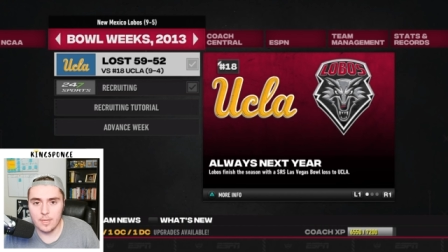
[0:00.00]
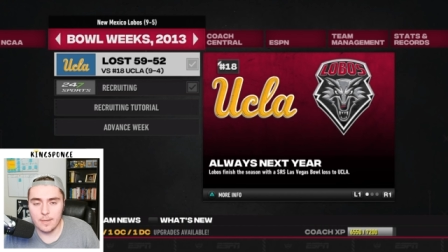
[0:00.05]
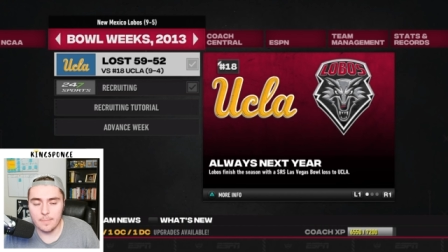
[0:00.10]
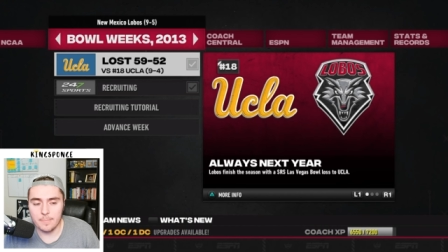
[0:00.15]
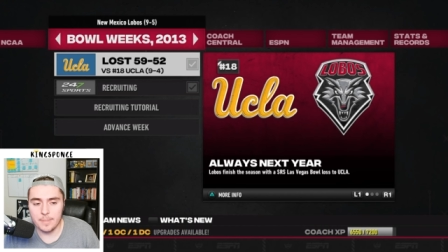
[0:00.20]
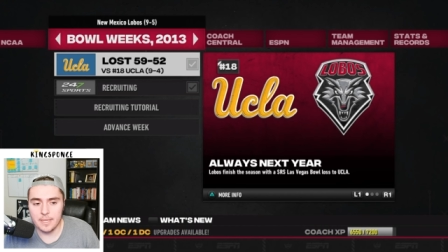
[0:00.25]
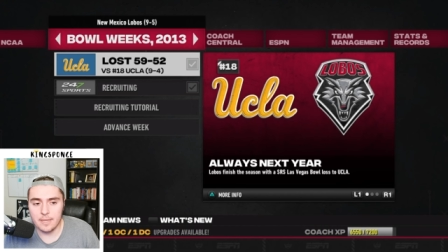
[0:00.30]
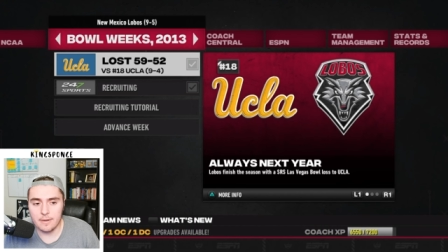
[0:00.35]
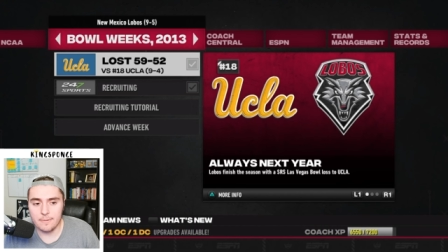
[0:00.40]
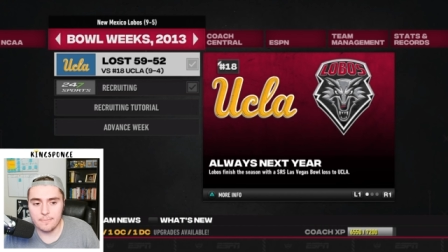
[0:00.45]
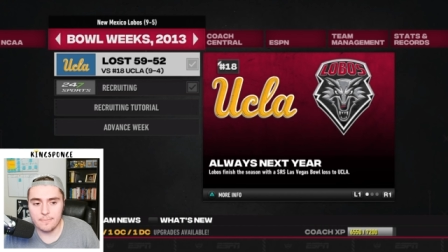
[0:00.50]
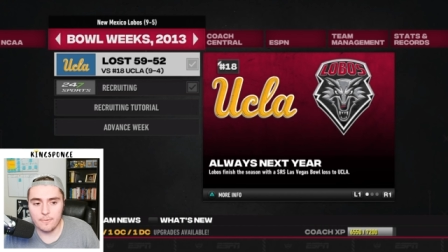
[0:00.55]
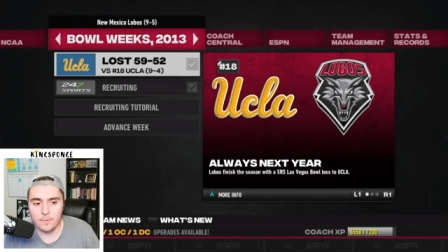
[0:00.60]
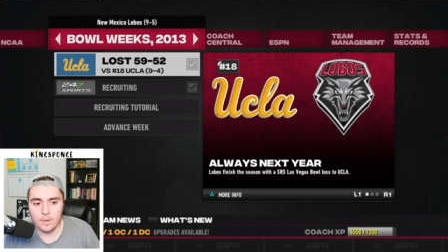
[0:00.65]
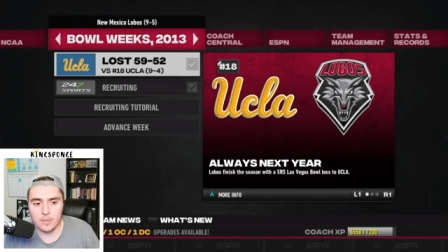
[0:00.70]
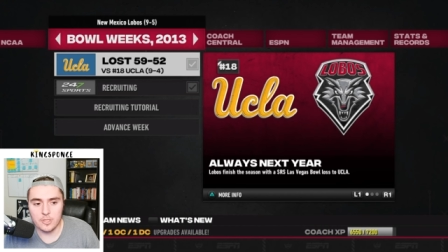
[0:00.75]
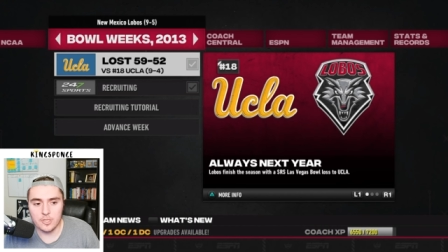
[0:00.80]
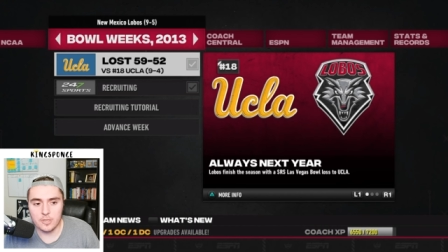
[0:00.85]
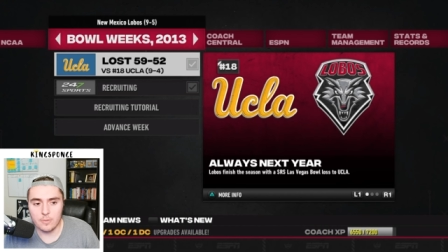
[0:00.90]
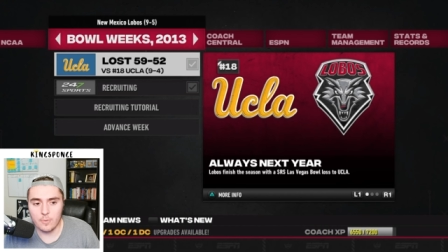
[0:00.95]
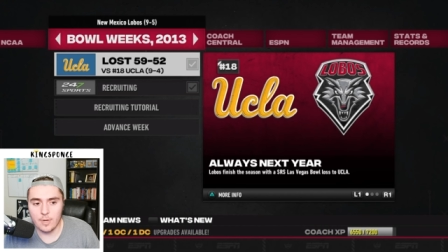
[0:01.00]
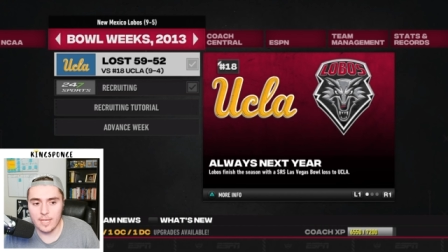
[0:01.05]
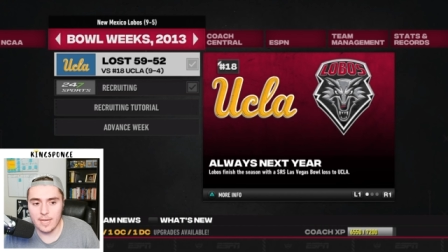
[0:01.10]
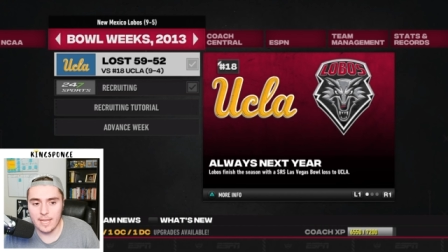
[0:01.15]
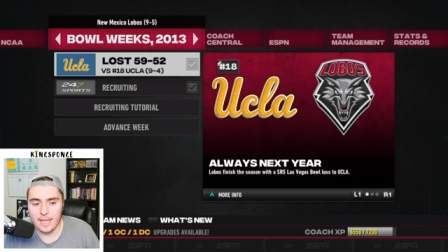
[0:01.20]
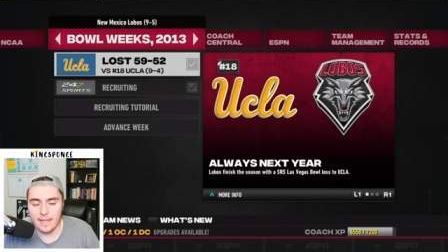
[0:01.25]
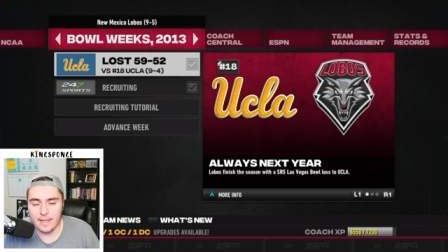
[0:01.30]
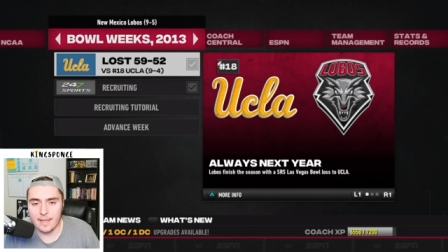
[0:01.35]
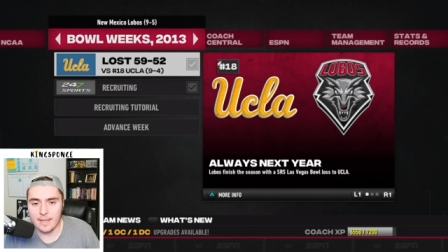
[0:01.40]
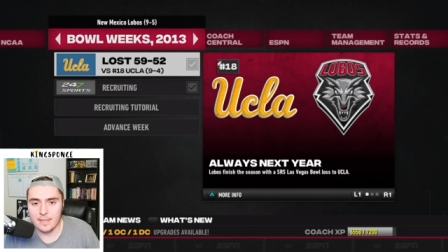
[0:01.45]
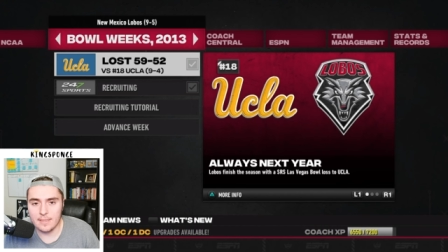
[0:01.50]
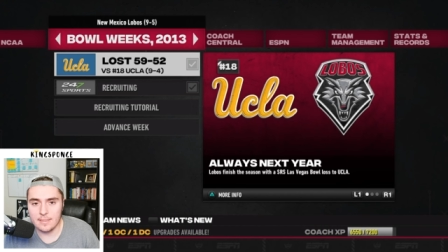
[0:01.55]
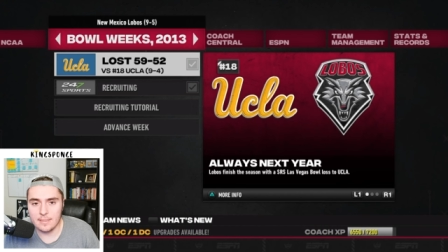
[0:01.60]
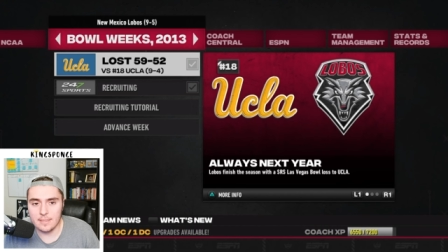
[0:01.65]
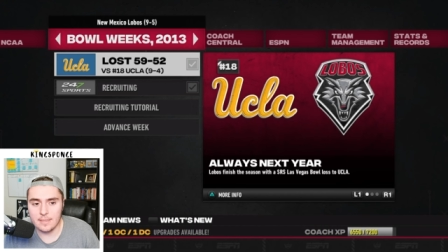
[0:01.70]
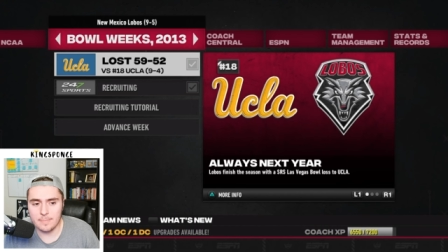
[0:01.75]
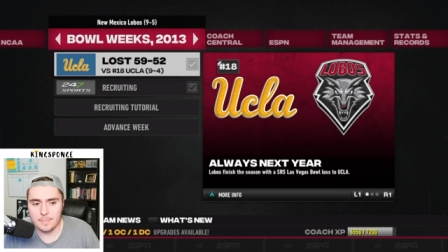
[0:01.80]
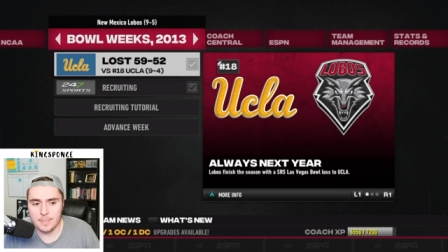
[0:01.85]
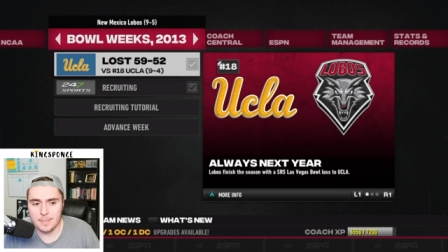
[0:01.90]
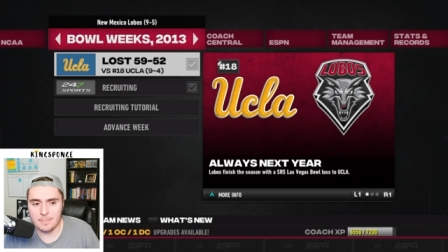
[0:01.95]
A bit unfortunate way to end
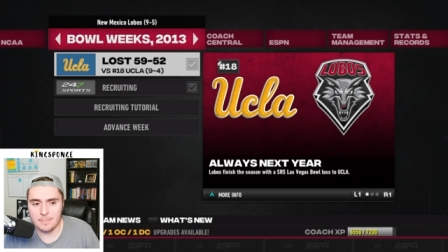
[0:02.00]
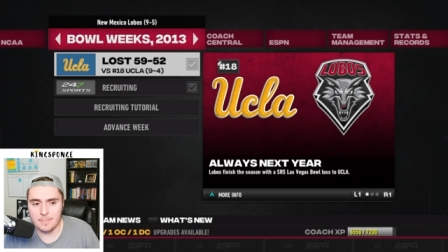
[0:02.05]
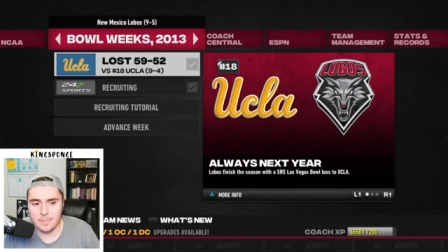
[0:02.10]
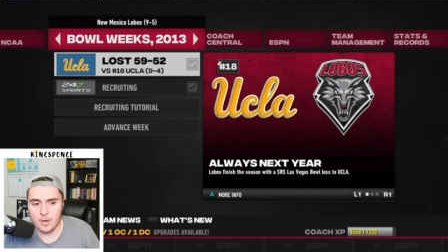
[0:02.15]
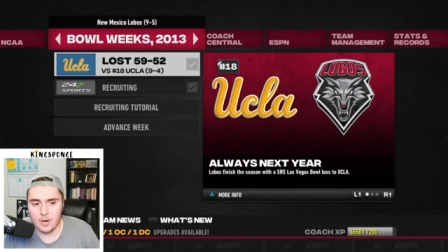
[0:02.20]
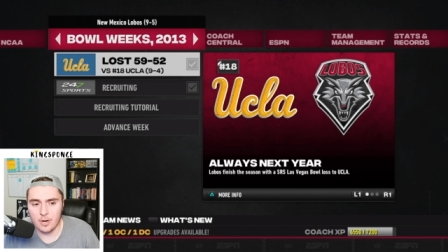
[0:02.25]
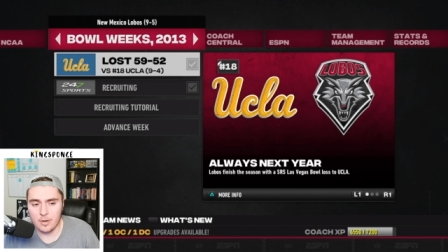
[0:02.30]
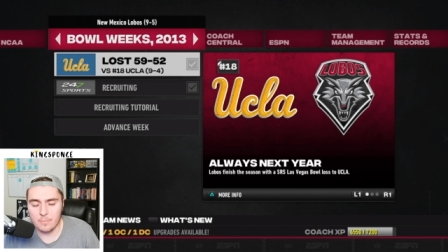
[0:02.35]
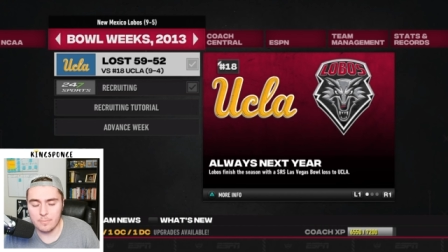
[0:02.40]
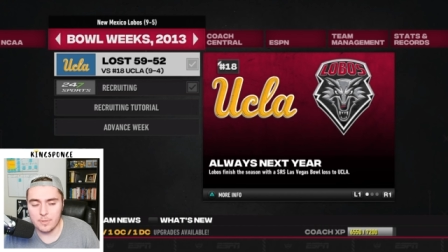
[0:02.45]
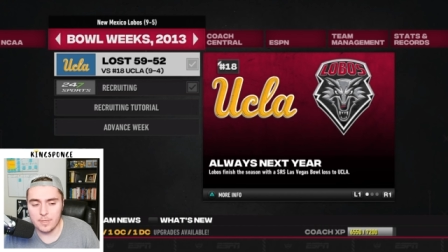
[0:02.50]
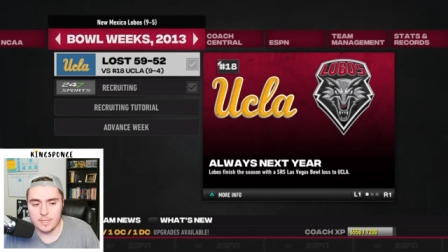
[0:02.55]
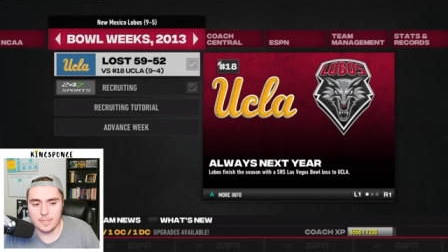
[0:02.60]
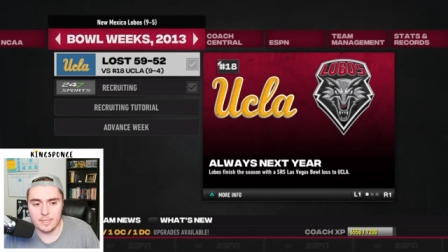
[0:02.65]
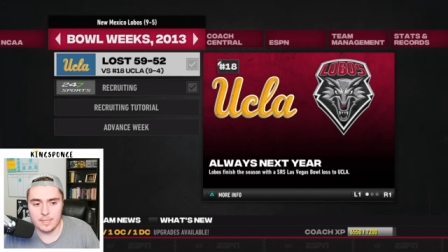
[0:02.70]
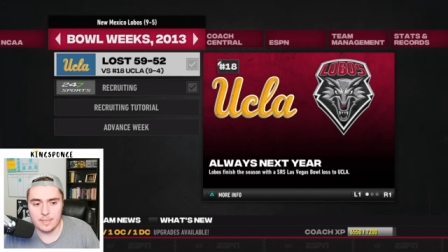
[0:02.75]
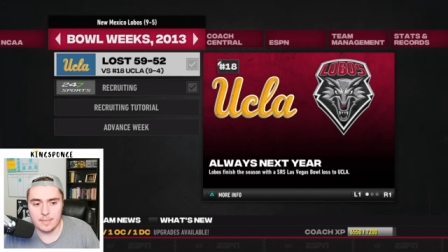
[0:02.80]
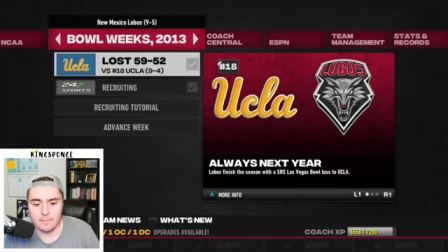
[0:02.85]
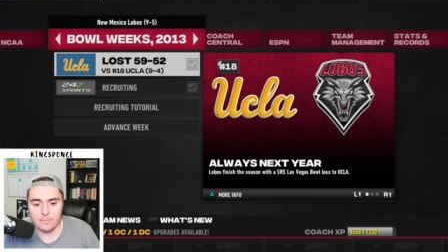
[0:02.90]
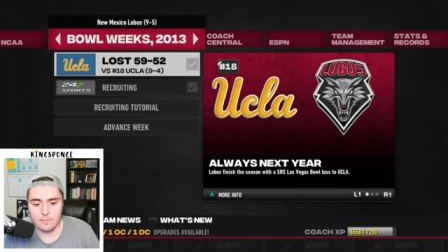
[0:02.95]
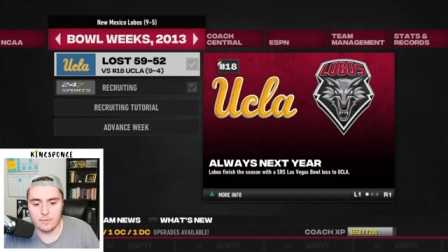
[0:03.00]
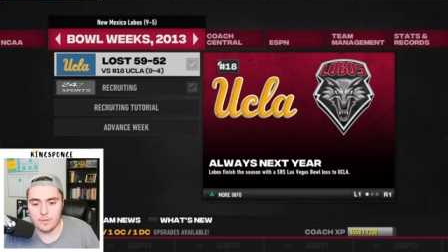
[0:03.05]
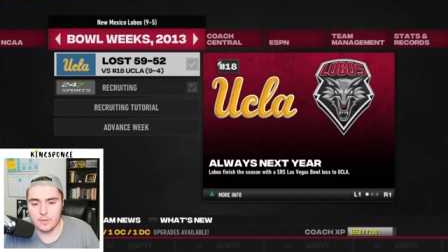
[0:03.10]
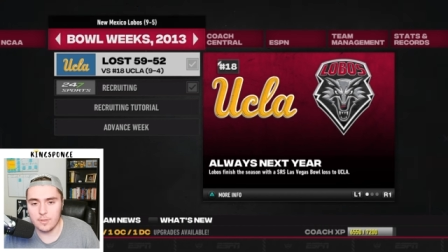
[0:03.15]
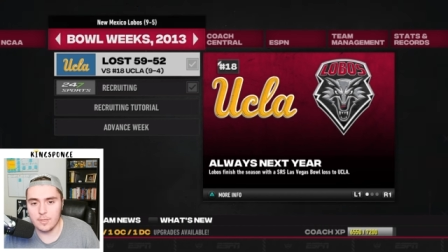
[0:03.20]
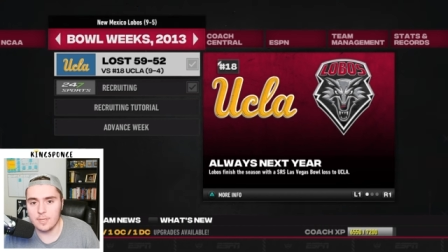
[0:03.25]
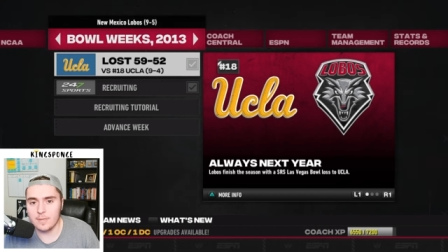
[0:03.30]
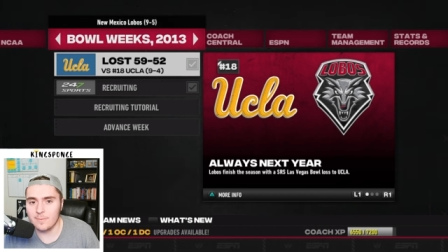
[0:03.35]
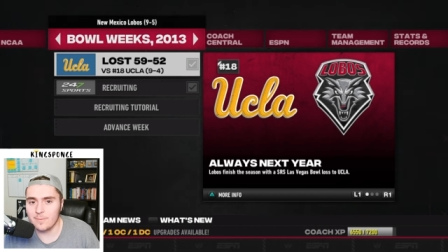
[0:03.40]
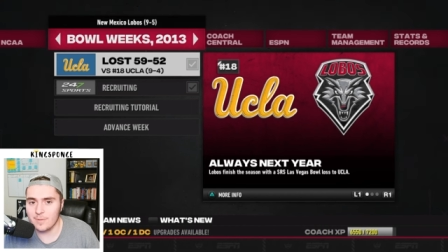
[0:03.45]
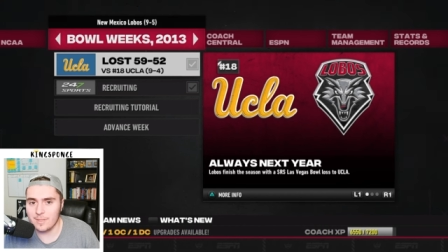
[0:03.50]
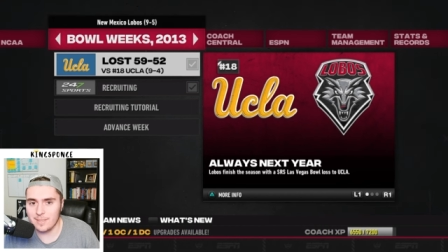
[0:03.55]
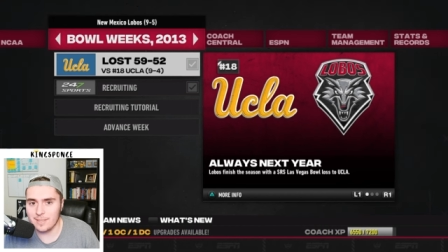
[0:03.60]
and a bit heartbreaking, really,